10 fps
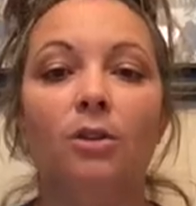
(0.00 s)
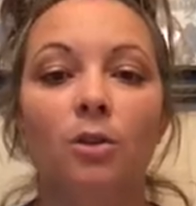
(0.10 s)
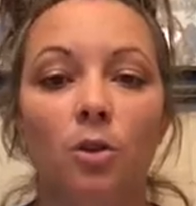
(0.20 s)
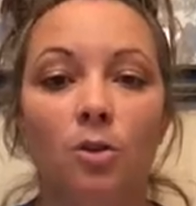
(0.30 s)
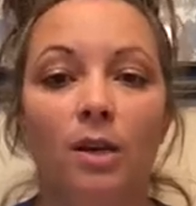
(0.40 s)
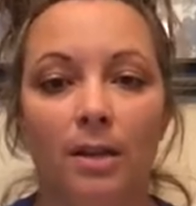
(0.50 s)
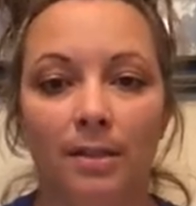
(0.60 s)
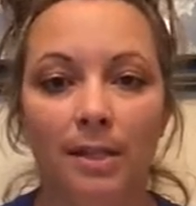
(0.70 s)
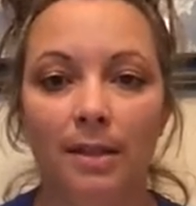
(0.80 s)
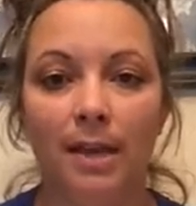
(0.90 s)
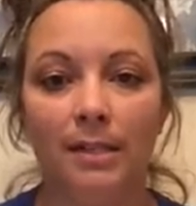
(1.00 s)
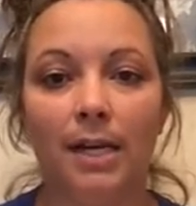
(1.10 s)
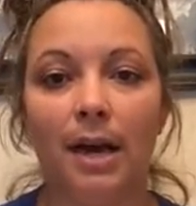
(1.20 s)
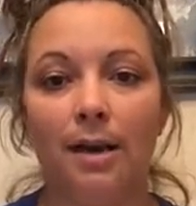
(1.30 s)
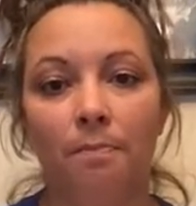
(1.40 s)
also you can extend that
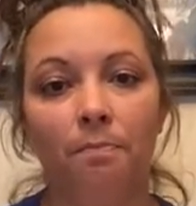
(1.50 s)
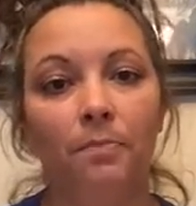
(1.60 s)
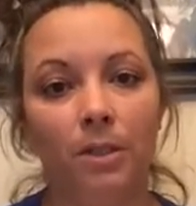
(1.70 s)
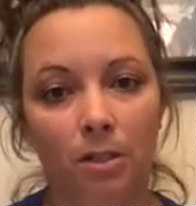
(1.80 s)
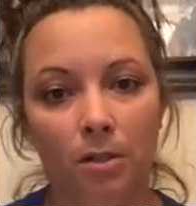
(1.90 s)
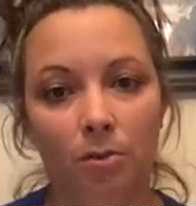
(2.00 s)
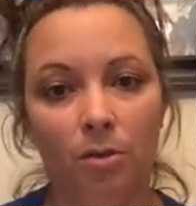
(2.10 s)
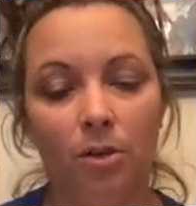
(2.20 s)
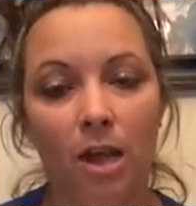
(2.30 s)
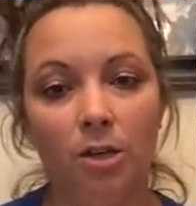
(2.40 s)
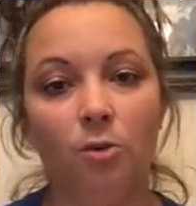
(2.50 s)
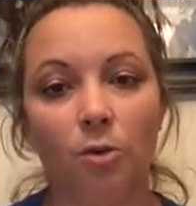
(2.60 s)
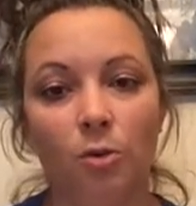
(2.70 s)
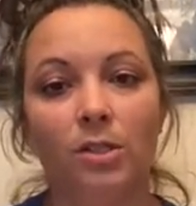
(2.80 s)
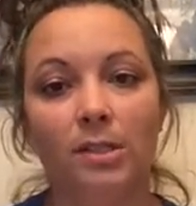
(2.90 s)
time. You
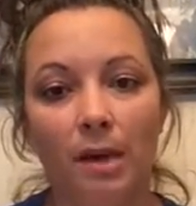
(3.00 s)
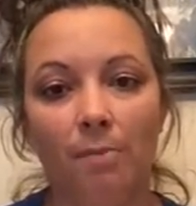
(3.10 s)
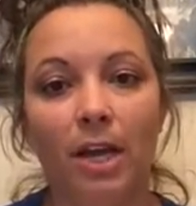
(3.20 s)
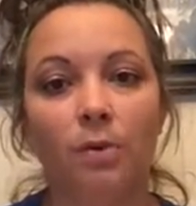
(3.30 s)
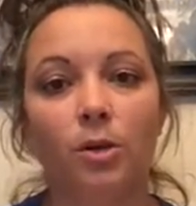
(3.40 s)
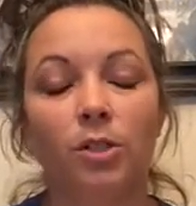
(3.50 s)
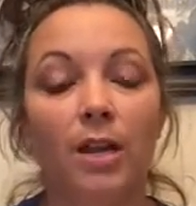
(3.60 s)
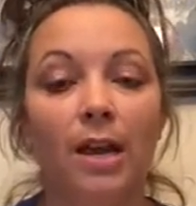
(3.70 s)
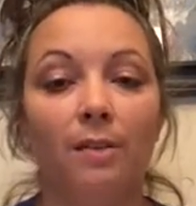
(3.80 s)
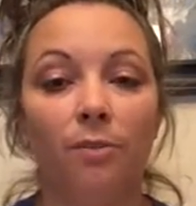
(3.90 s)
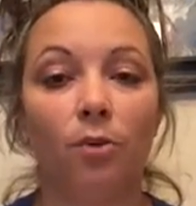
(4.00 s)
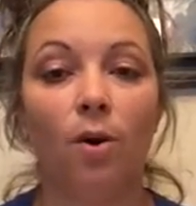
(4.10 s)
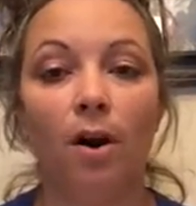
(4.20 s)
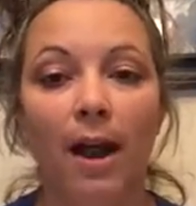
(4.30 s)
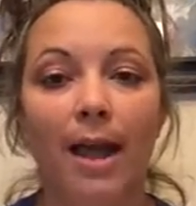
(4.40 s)
use the same language, like if you
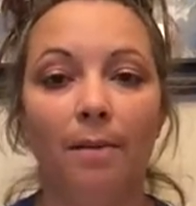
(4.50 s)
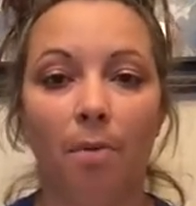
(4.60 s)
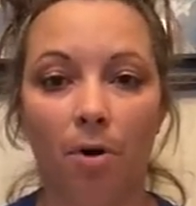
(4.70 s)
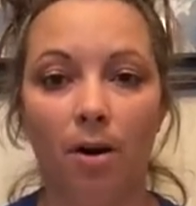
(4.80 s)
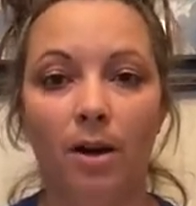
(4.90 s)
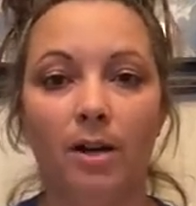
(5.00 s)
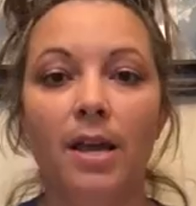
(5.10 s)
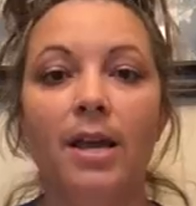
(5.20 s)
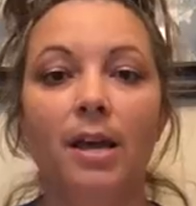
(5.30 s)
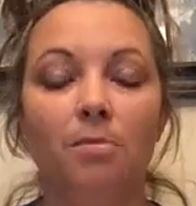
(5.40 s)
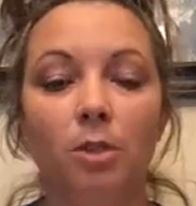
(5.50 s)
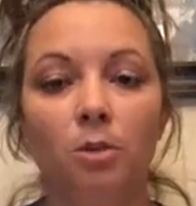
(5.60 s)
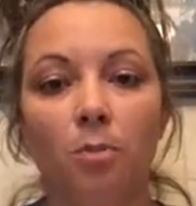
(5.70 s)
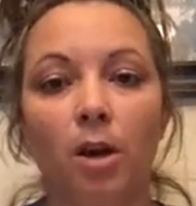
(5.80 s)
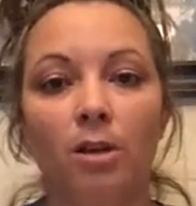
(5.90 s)
are at a park, an
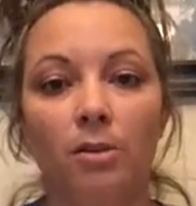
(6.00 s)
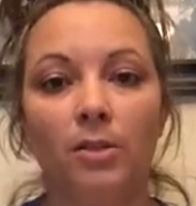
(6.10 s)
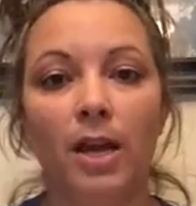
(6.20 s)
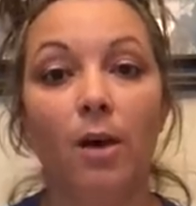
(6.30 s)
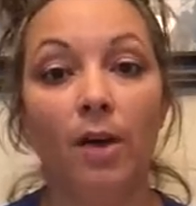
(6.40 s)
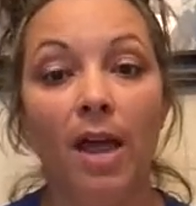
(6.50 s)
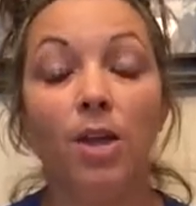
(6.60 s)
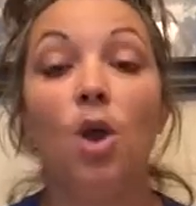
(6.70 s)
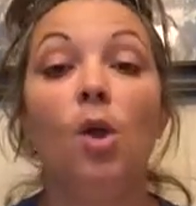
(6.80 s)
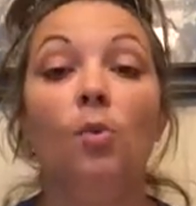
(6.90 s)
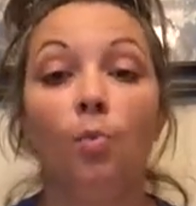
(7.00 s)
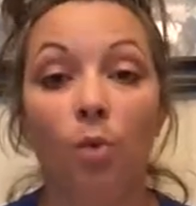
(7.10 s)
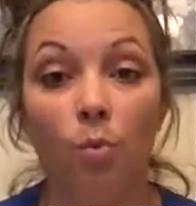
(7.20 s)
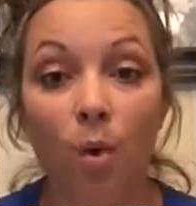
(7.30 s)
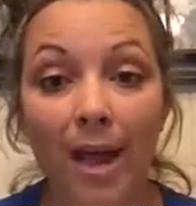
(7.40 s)
amusement park, you say, okay,
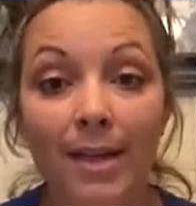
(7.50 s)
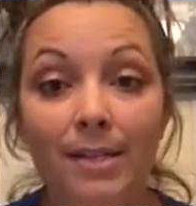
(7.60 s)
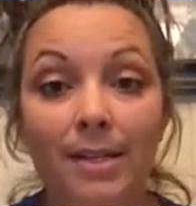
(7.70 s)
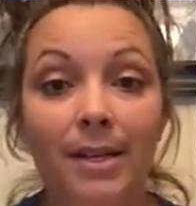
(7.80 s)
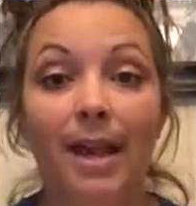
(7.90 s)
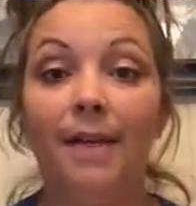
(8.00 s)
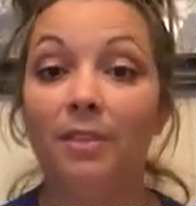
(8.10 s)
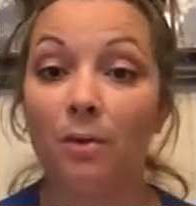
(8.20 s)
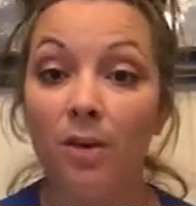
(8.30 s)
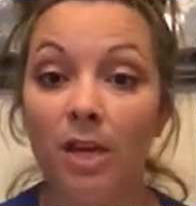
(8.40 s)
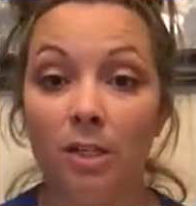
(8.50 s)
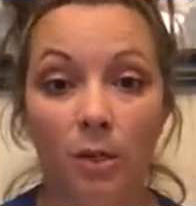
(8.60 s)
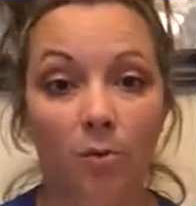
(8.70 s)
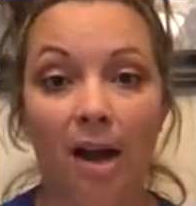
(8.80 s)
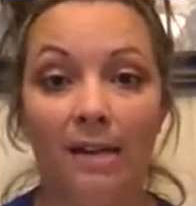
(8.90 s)
we wait and then we get
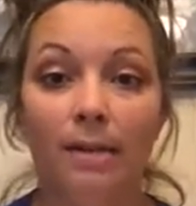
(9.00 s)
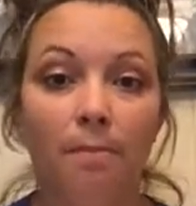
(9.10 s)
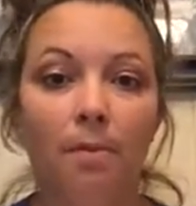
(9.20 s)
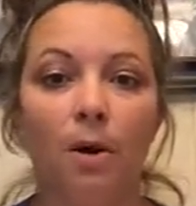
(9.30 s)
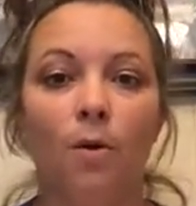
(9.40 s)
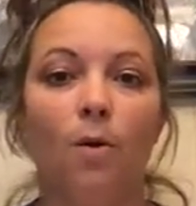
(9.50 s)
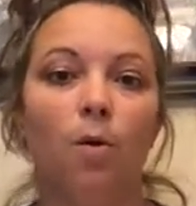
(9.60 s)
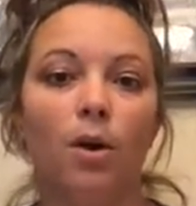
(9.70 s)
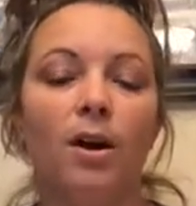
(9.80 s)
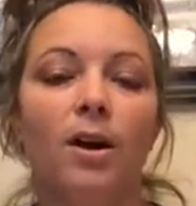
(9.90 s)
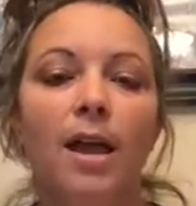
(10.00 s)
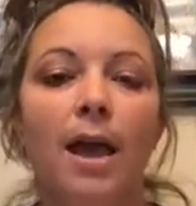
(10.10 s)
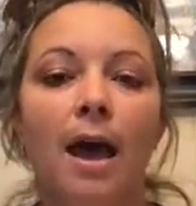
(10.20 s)
to ride Dumbo, or